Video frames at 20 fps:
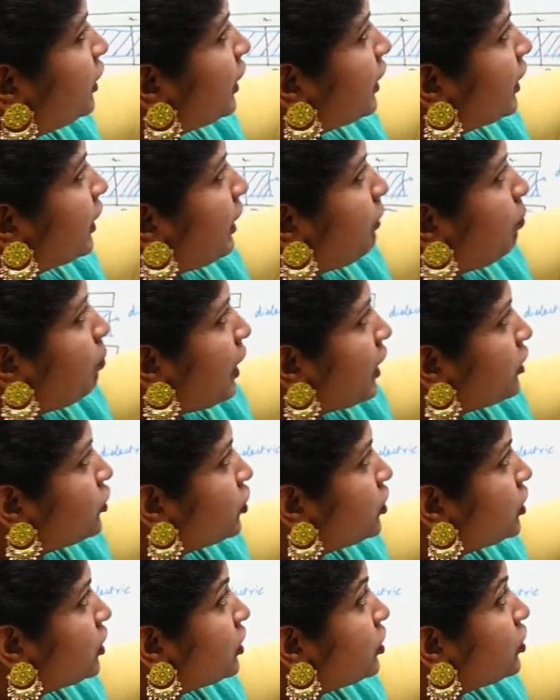the
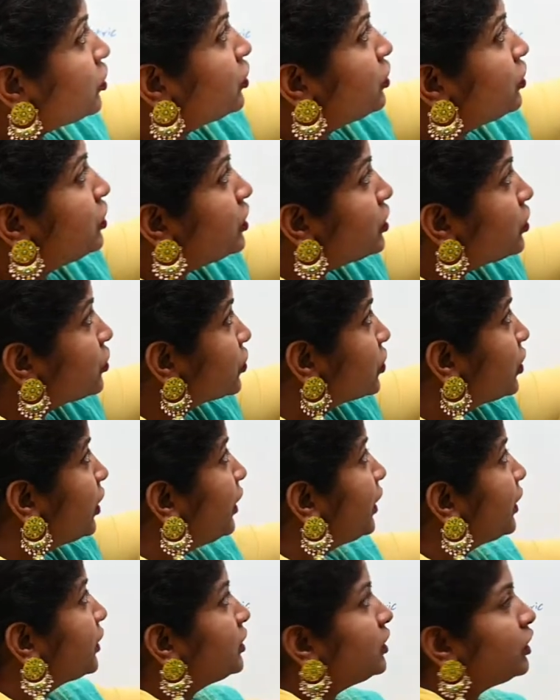capacitor is
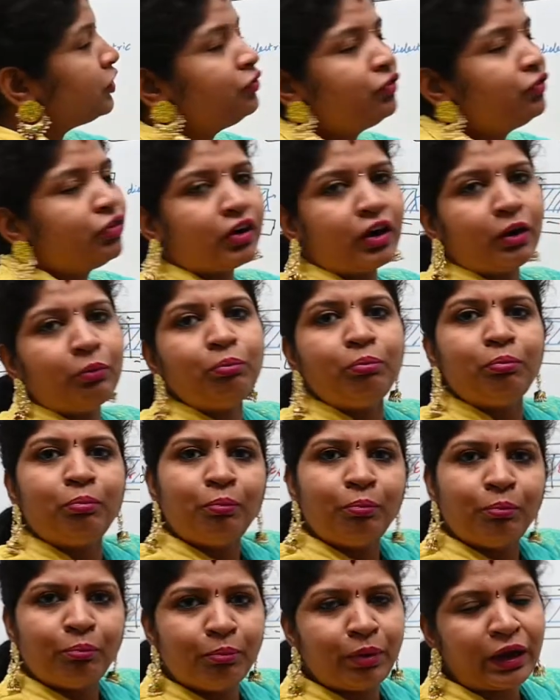disconnected from
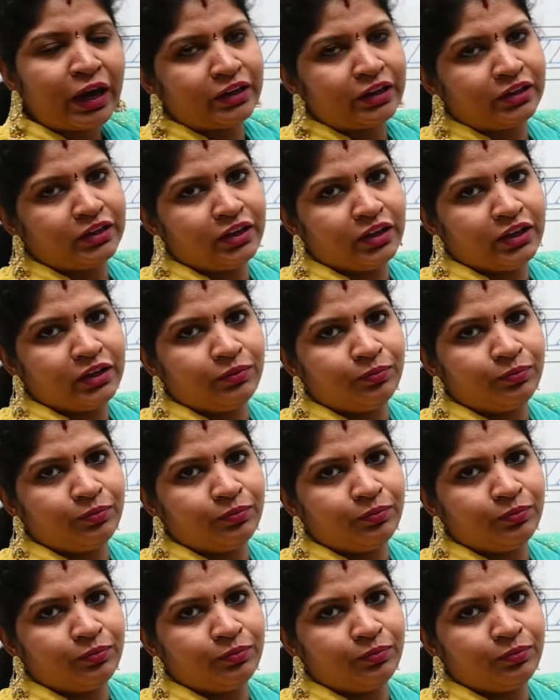battery.